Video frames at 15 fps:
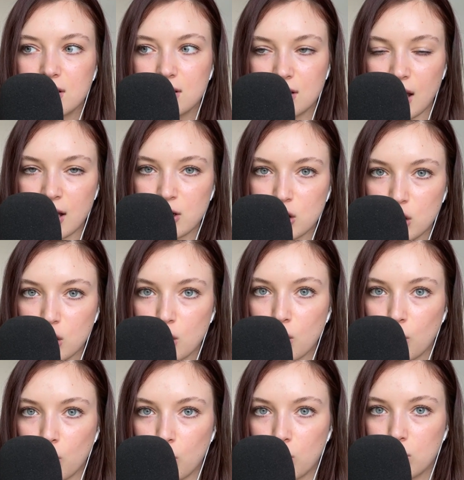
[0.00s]
and
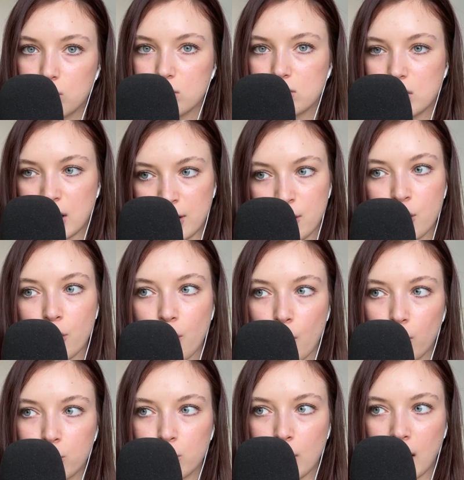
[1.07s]
you in your
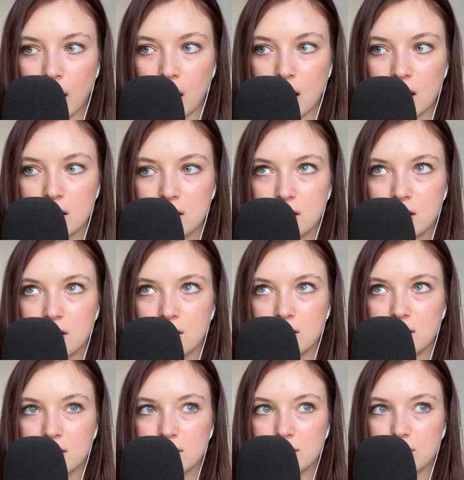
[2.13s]
own way.
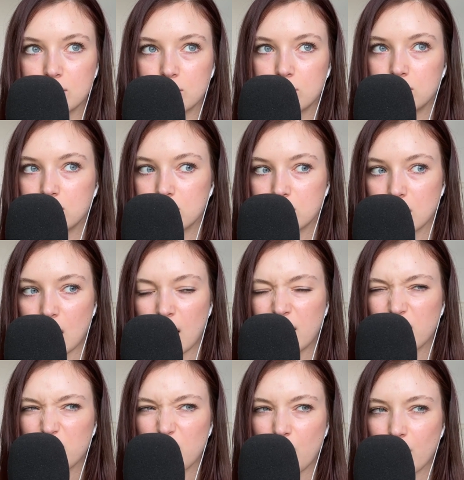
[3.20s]
I
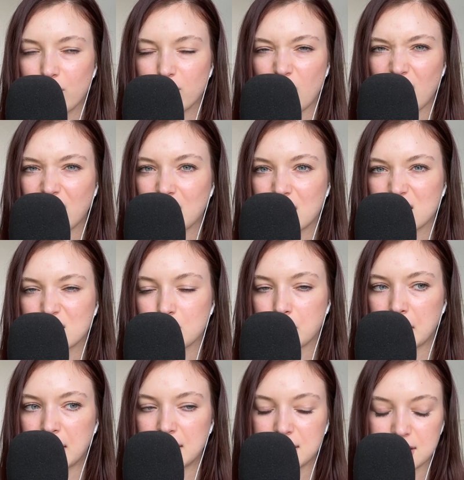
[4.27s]
don't know if I can
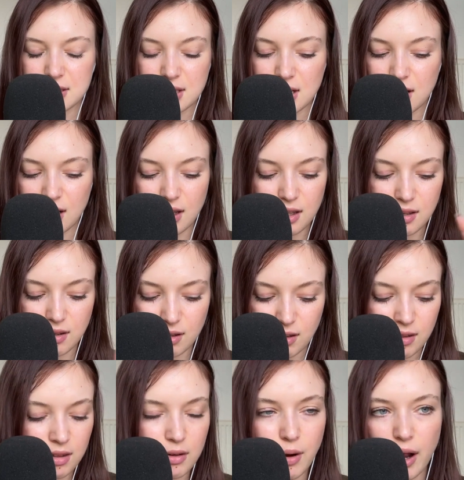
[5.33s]
explain this
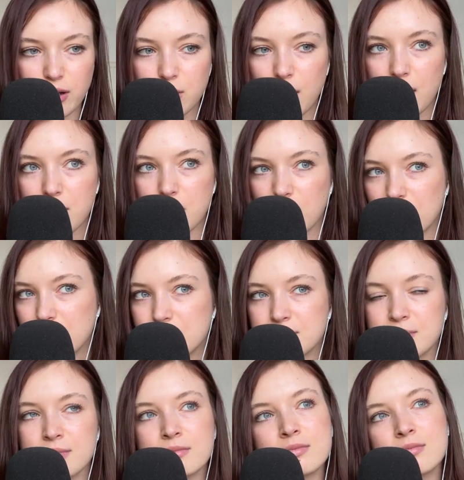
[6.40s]
in the right way, but
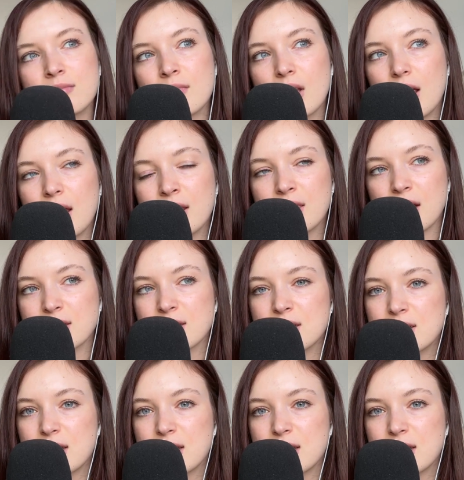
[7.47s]
it doesn't